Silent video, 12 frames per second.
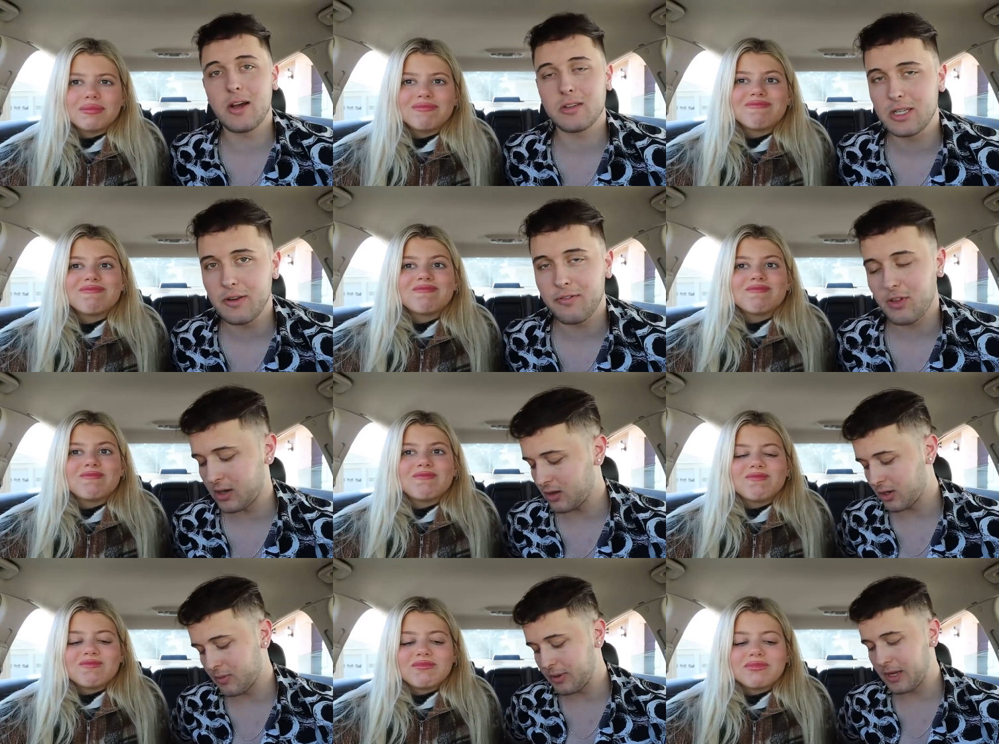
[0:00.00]
Speaker 1: house did flood a
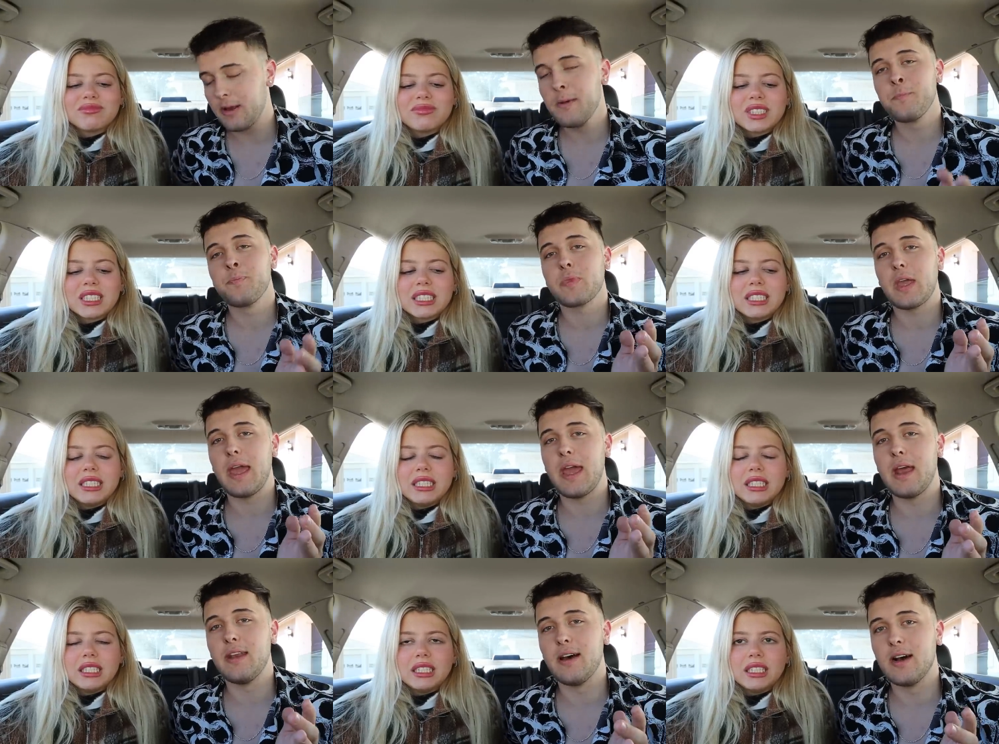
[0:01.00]
little bit,
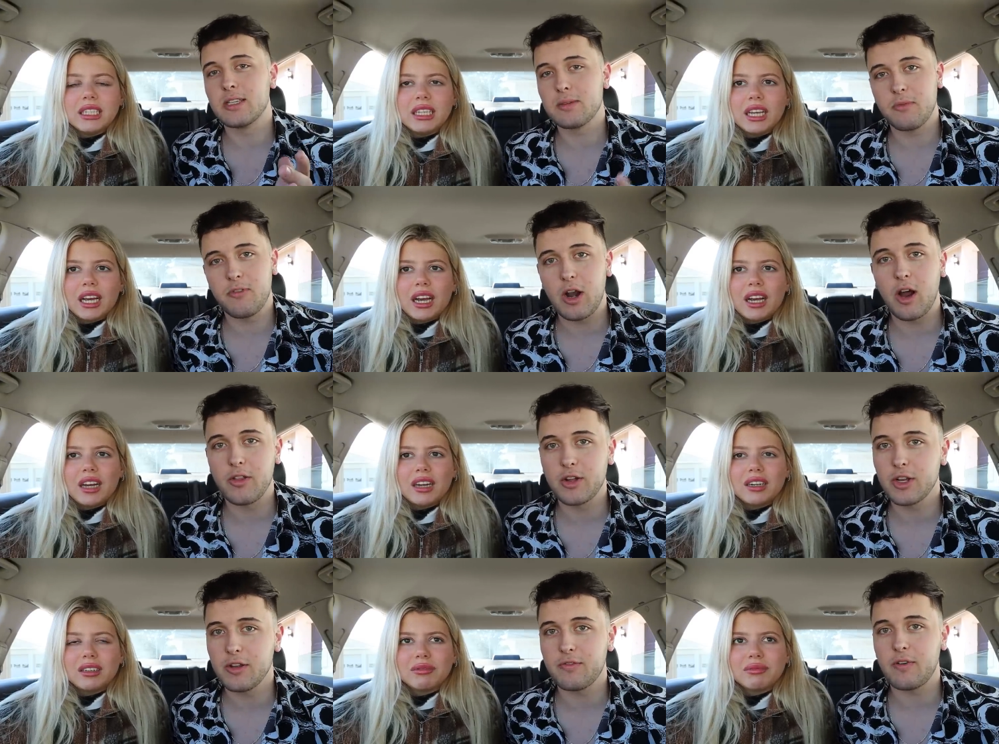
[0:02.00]
and uh, some yeah. of our
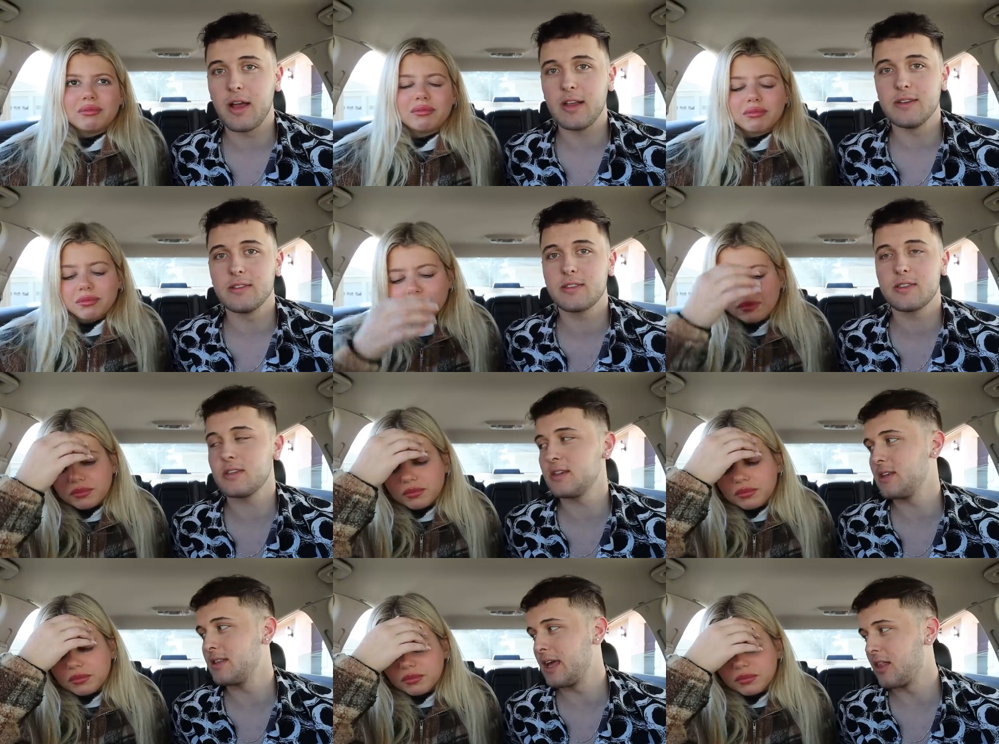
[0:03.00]
other good friends
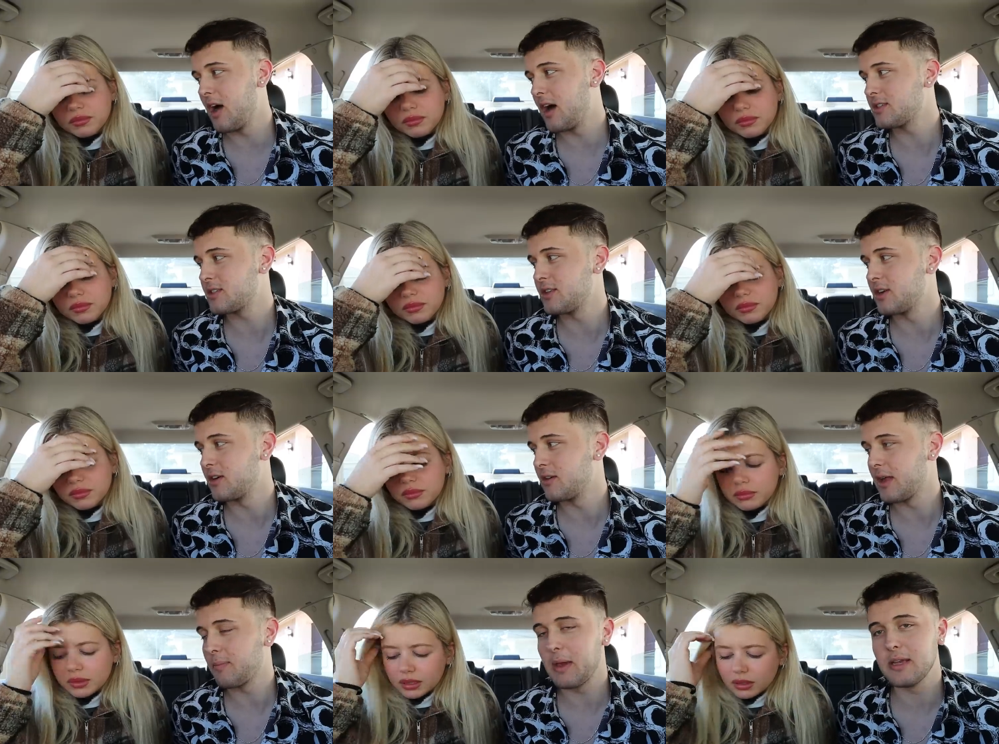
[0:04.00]
they lost their
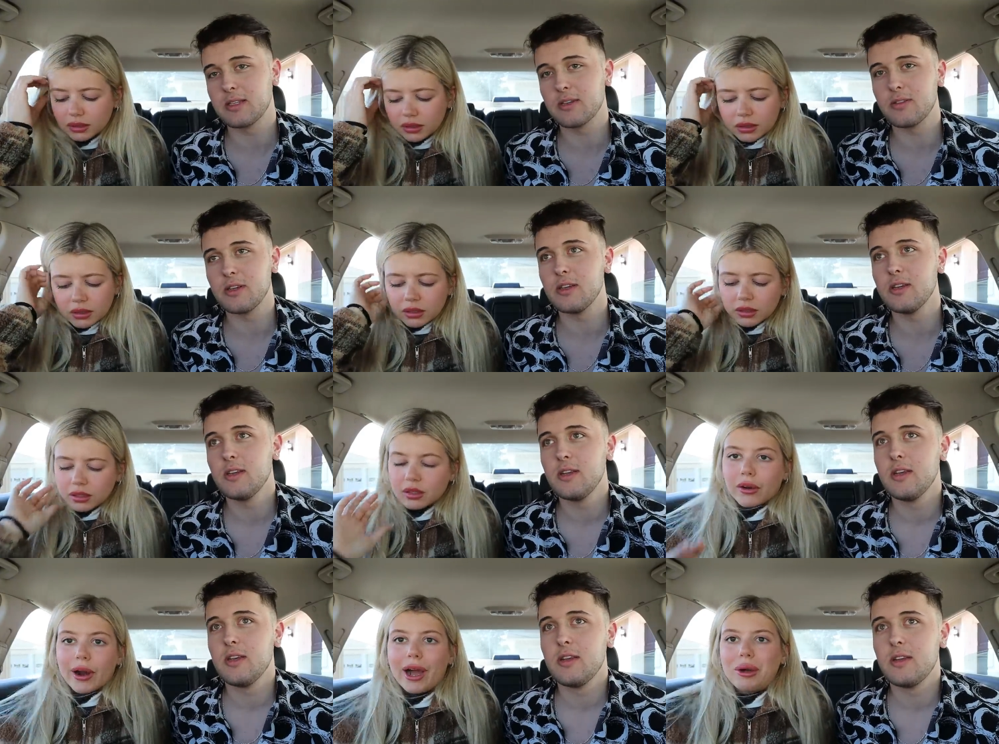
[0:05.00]
like basically
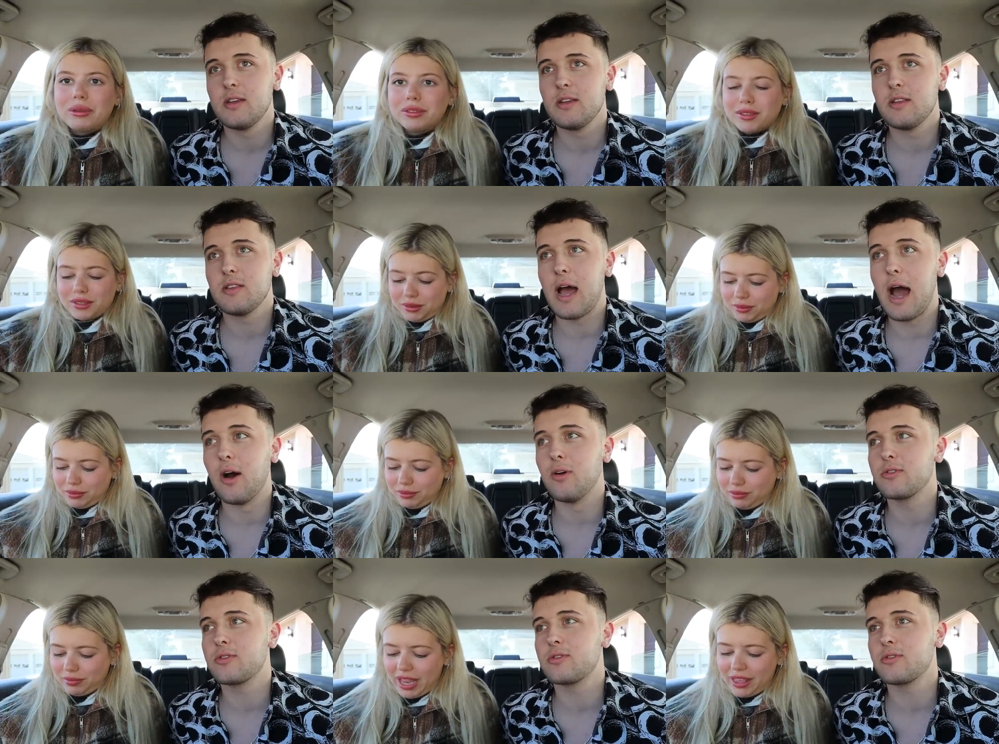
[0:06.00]
Speaker 2: their house,
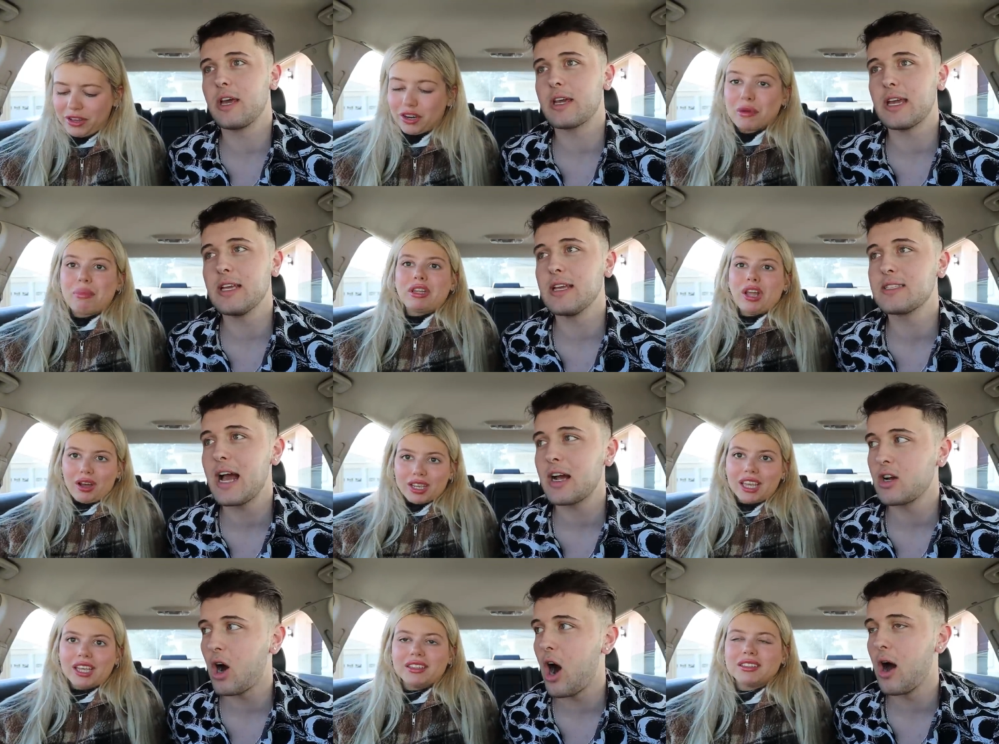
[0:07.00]
Speaker 1: house. And like it, it's
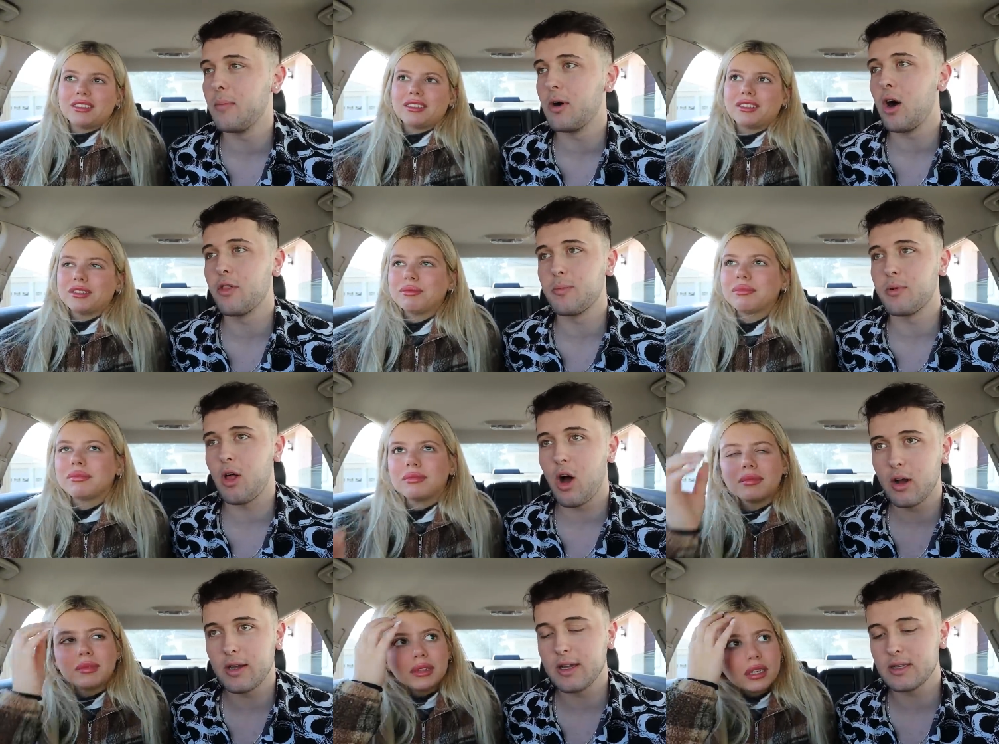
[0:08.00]
not gone, but all their
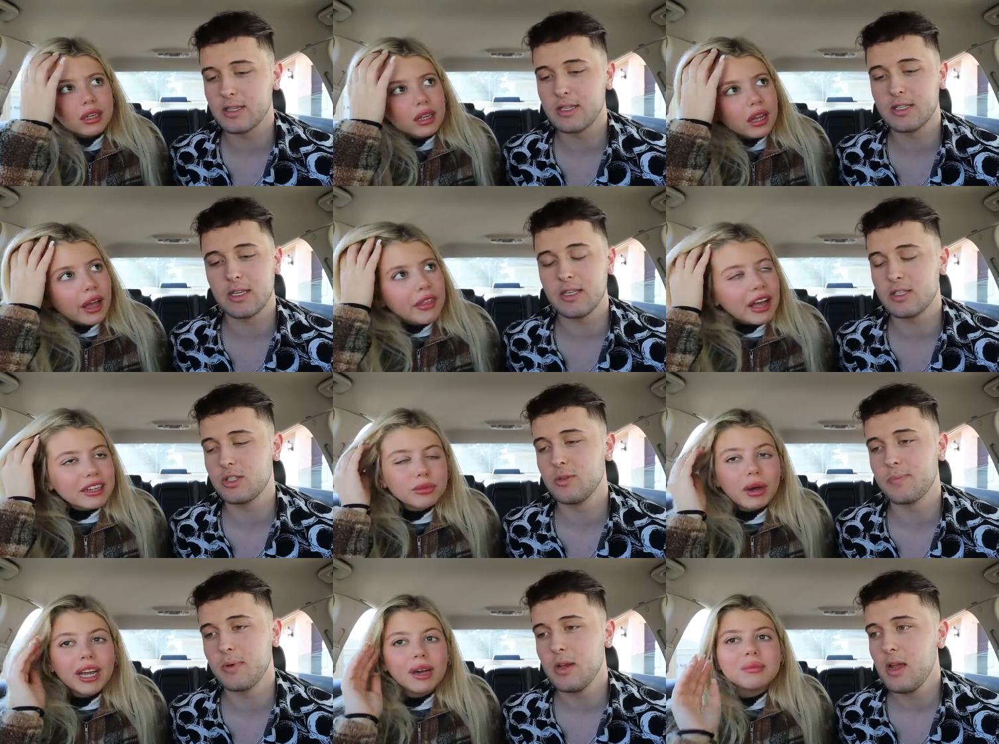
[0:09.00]
belongings, and it's. it's that's
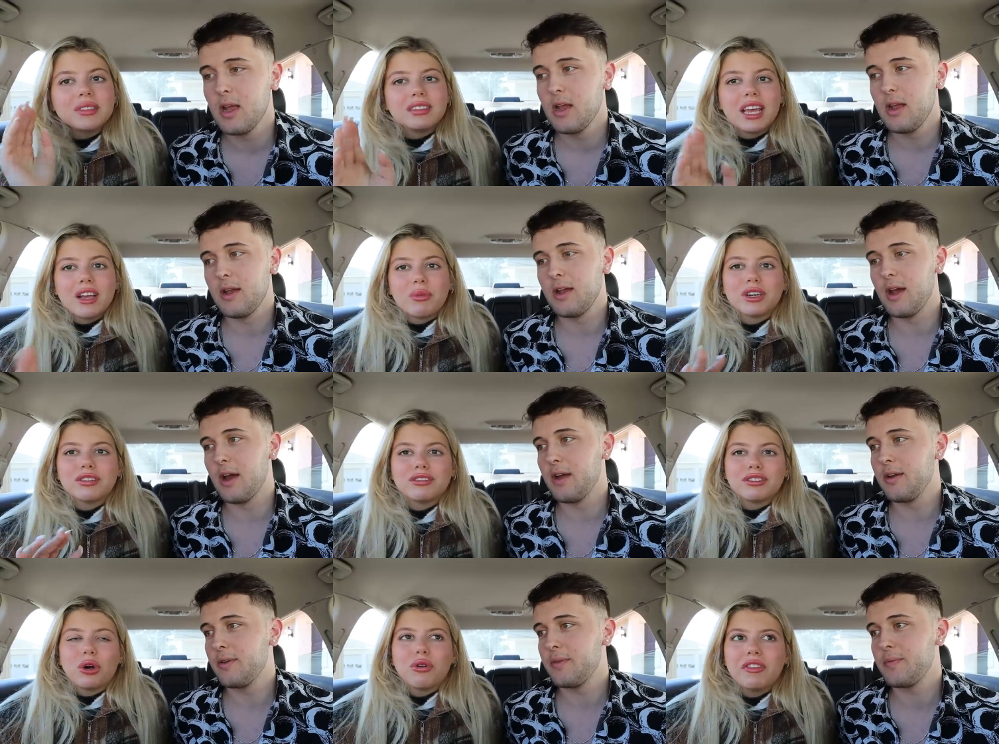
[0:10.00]
why I'm
Speaker 2: saying we're
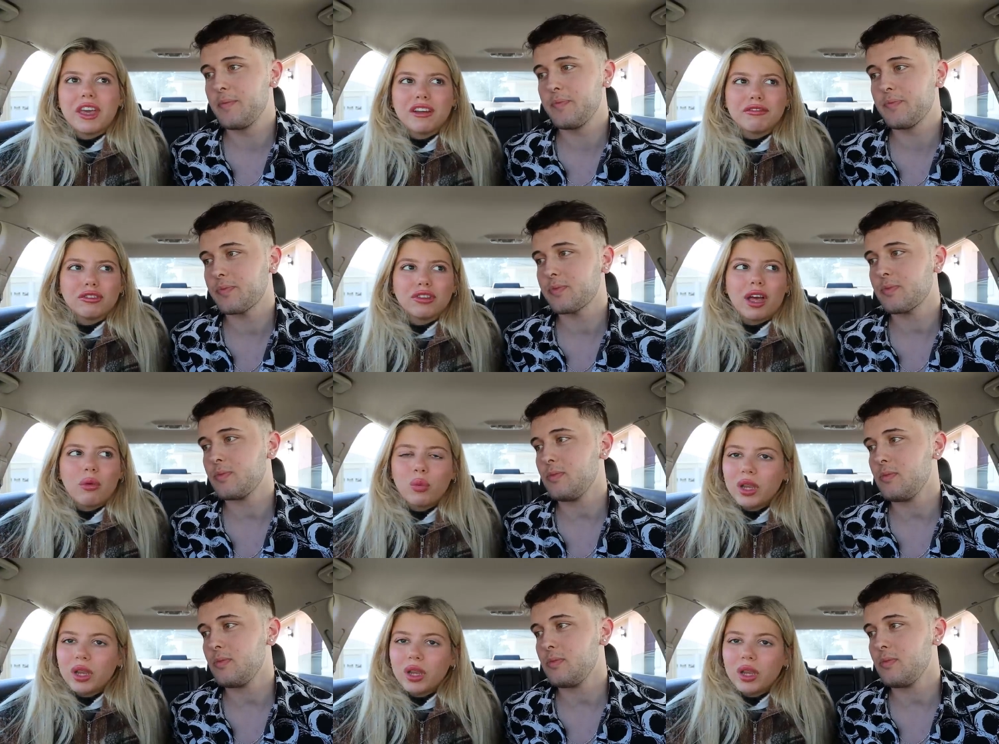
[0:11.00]
yeah. so thankful that